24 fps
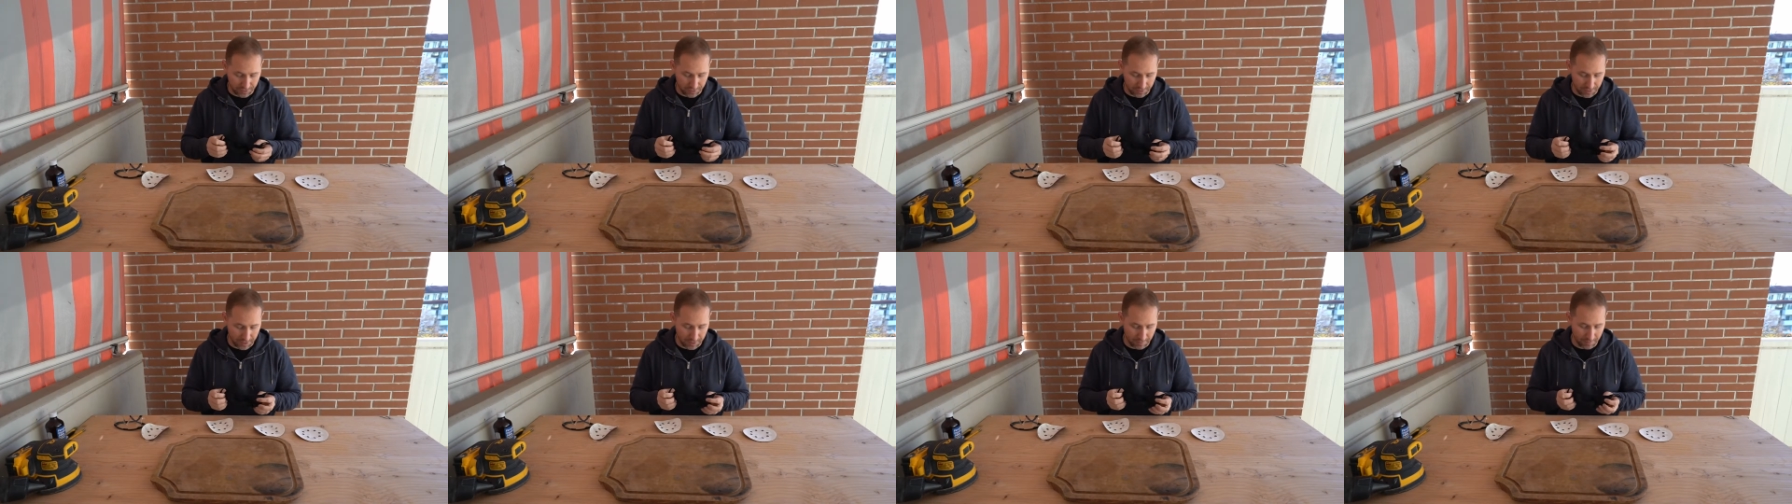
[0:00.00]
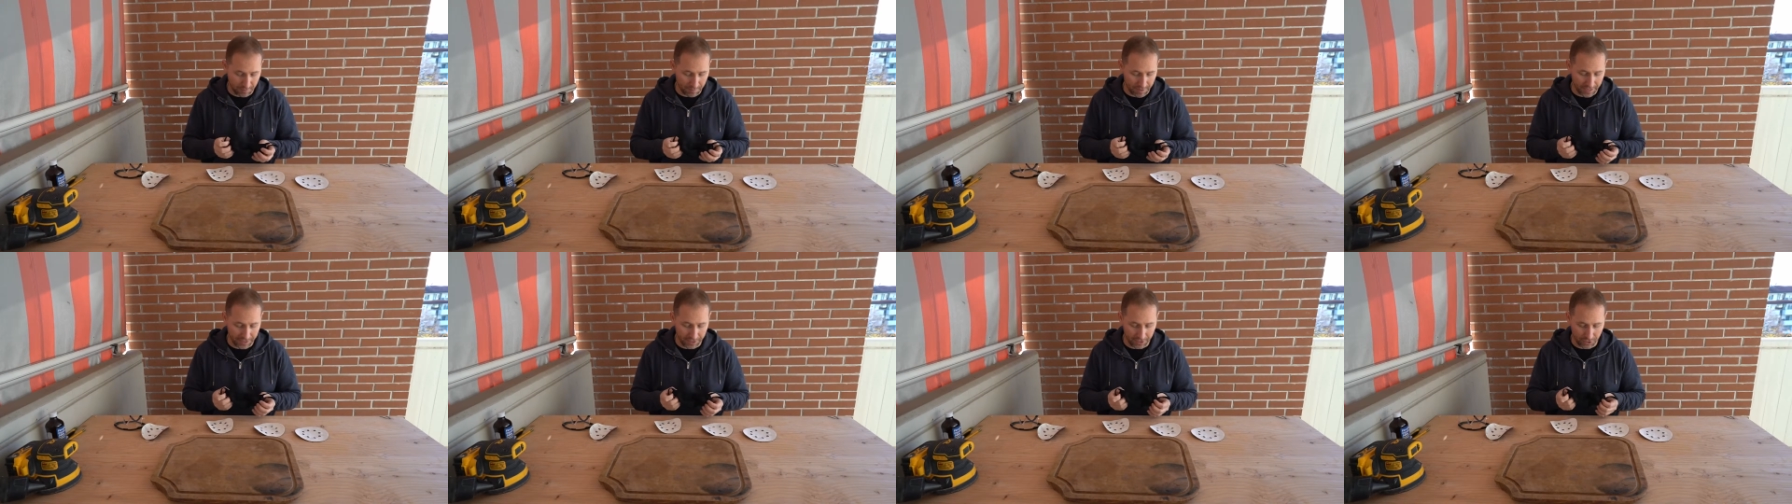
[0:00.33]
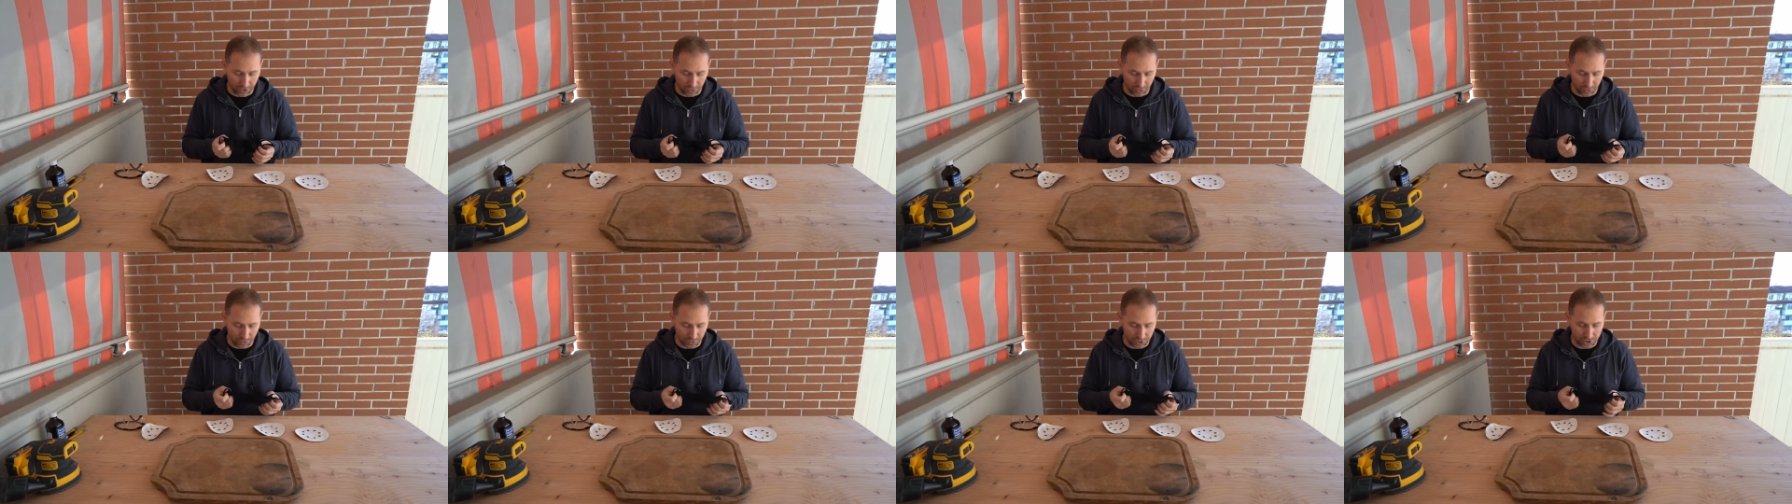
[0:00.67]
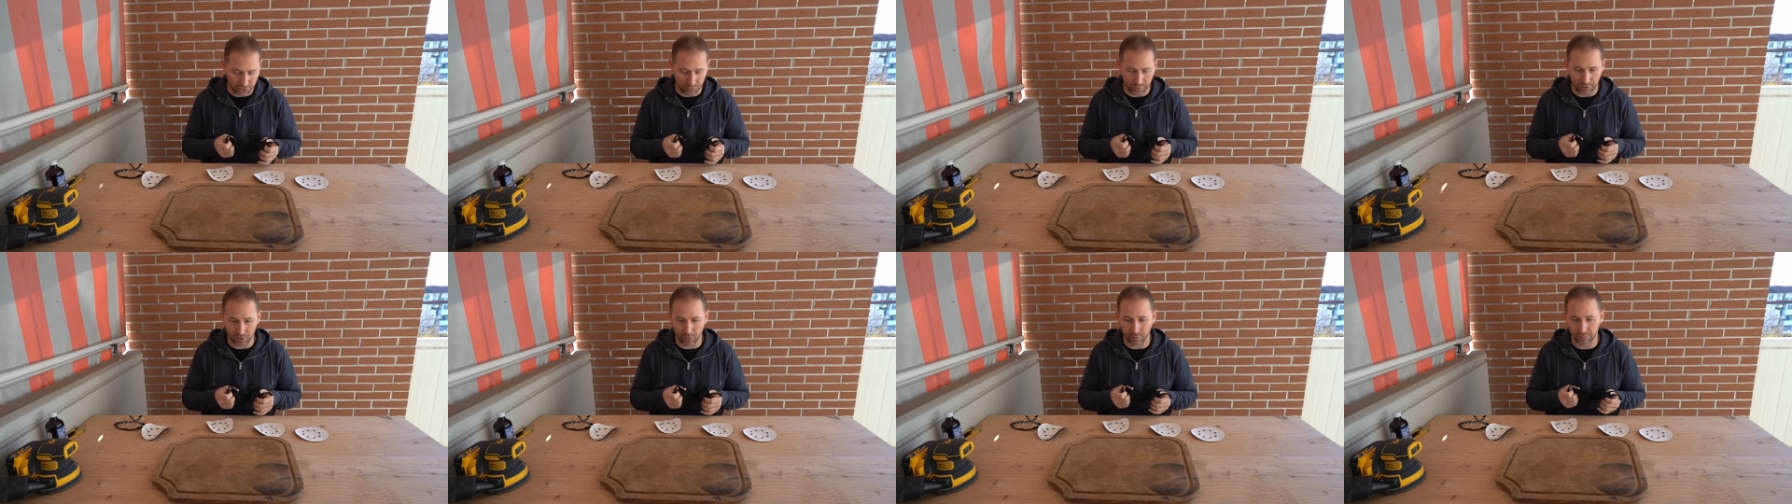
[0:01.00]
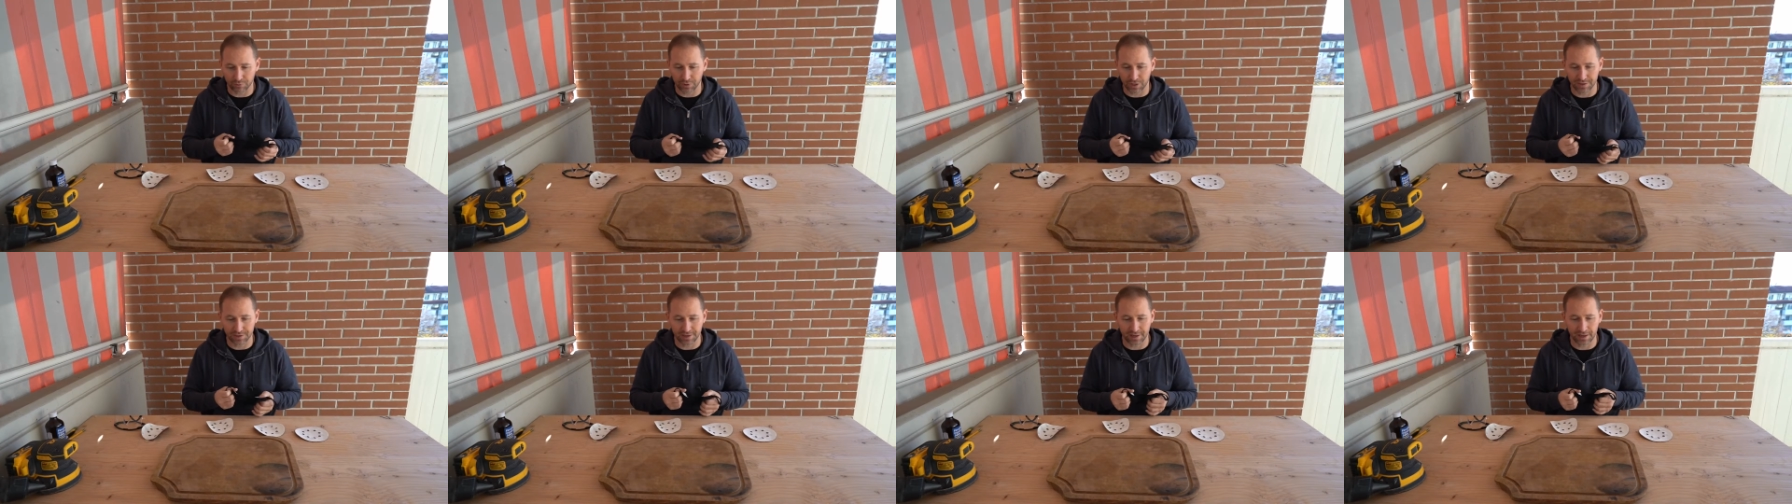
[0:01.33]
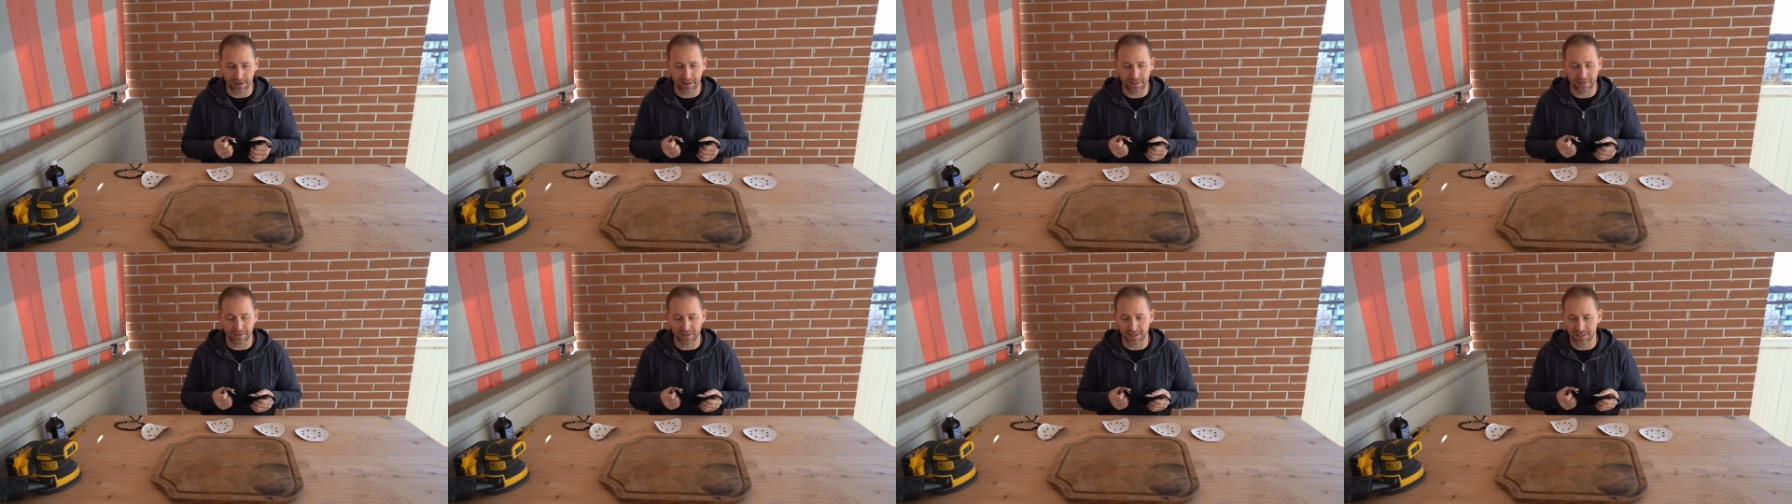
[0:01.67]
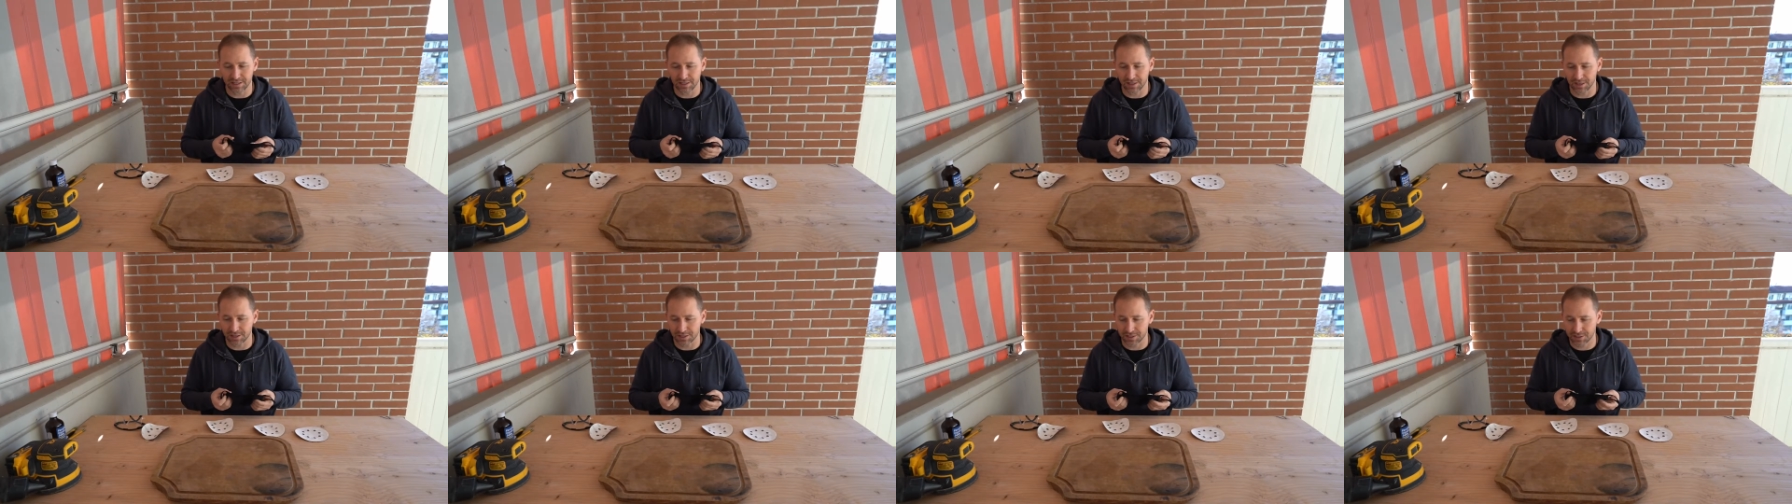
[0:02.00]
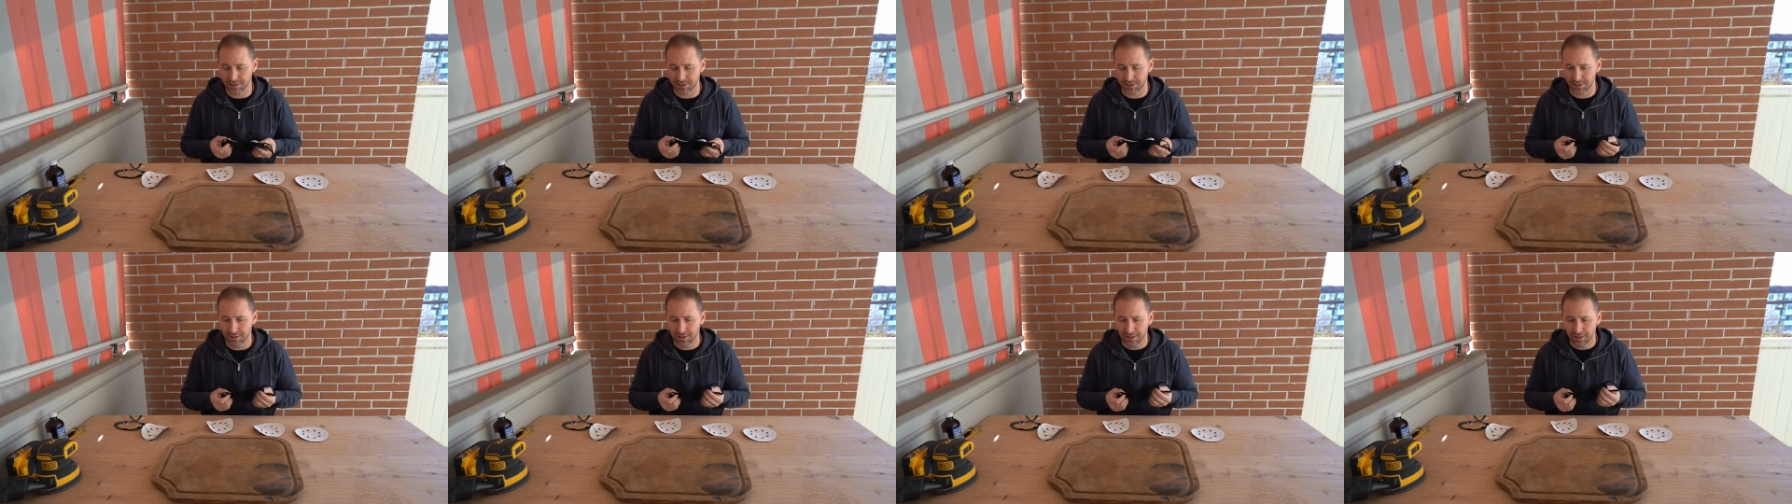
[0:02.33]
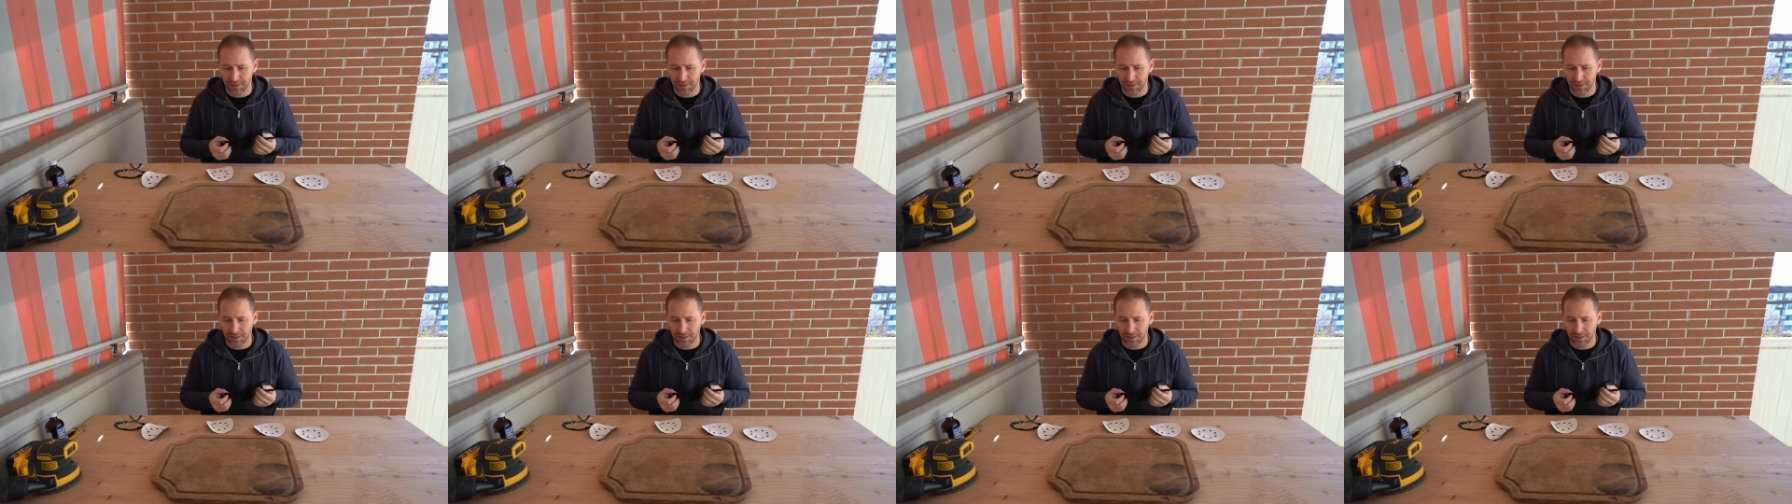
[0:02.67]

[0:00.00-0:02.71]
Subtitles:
and my nose so I don't breathe in any of the dust.